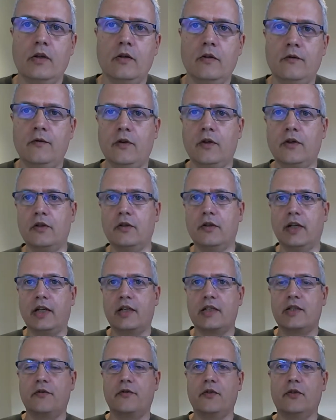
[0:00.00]
for the
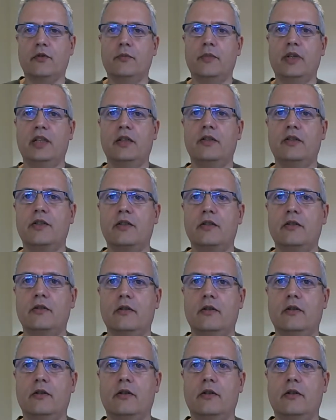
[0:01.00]
next few minutes
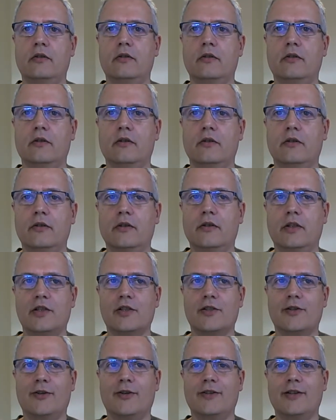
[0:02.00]
or
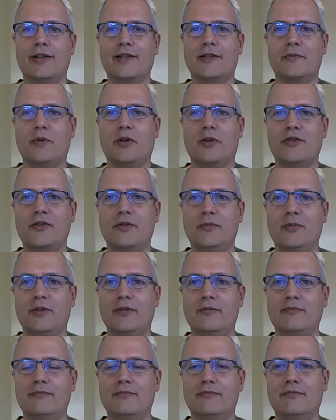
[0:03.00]
as long as possible,
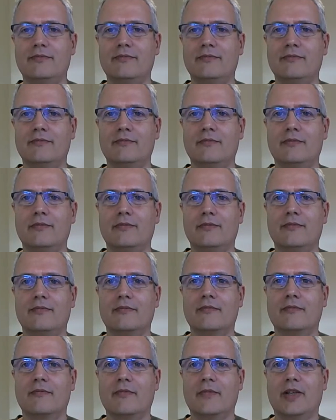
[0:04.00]

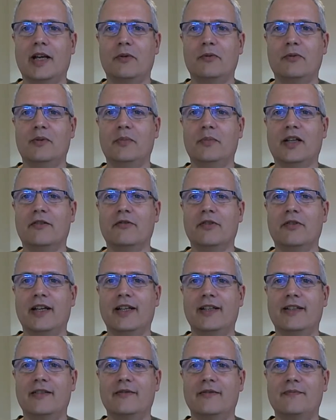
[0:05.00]
that will be
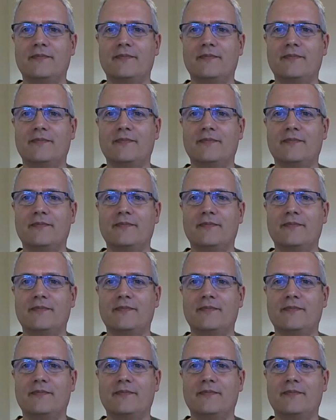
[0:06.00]
great.